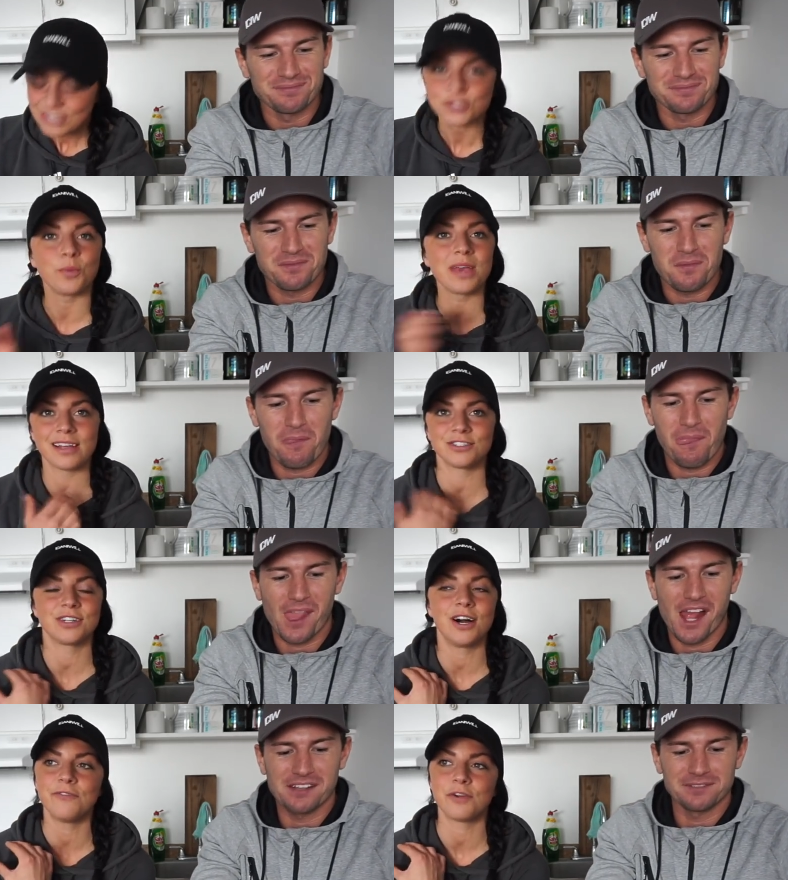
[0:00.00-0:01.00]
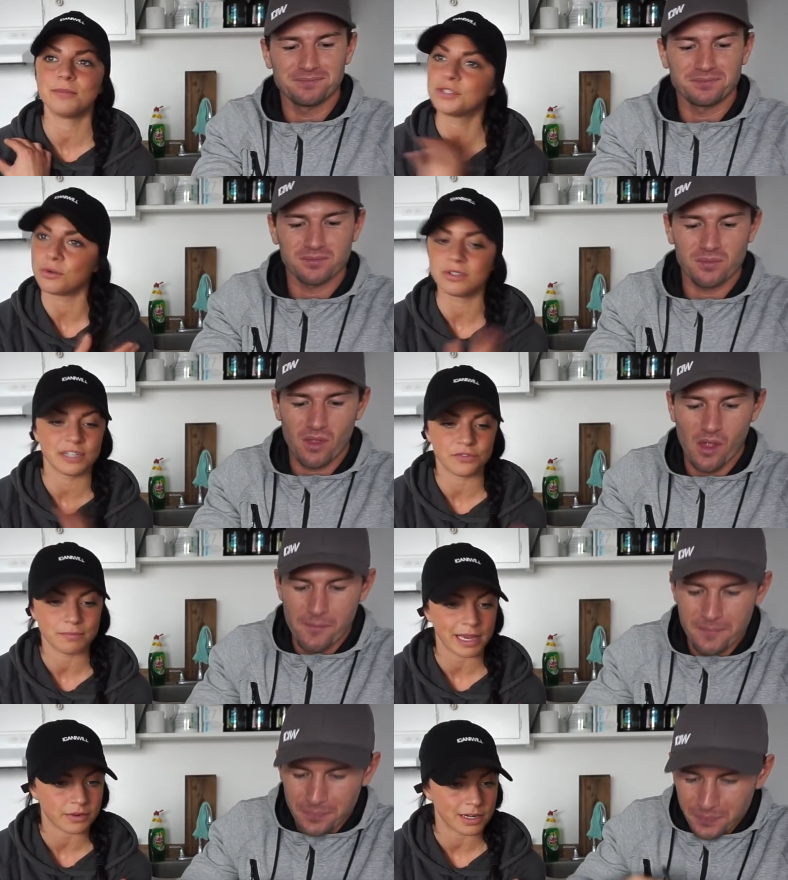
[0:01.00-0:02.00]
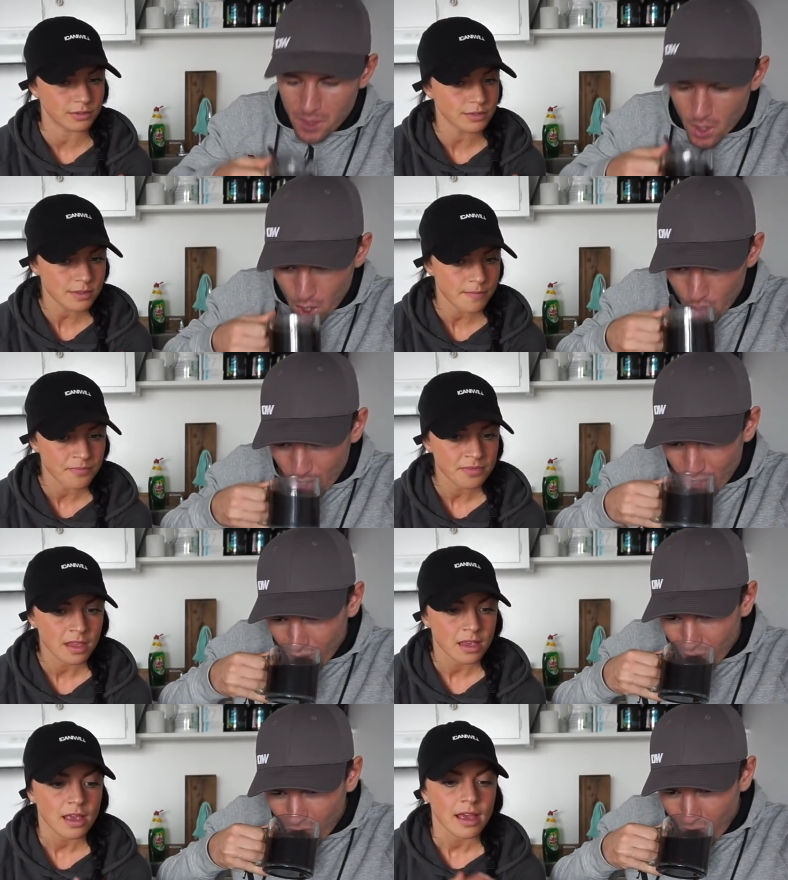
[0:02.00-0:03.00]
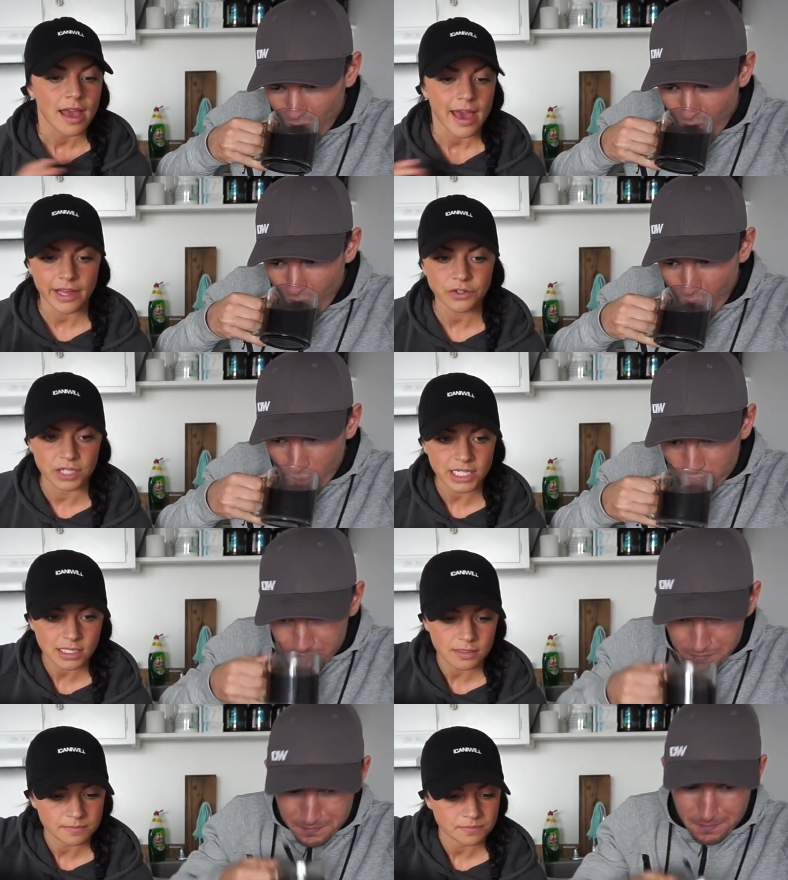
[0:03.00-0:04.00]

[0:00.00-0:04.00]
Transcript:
Speaker 1: So we actually come from a total different backgrounds. Henrik,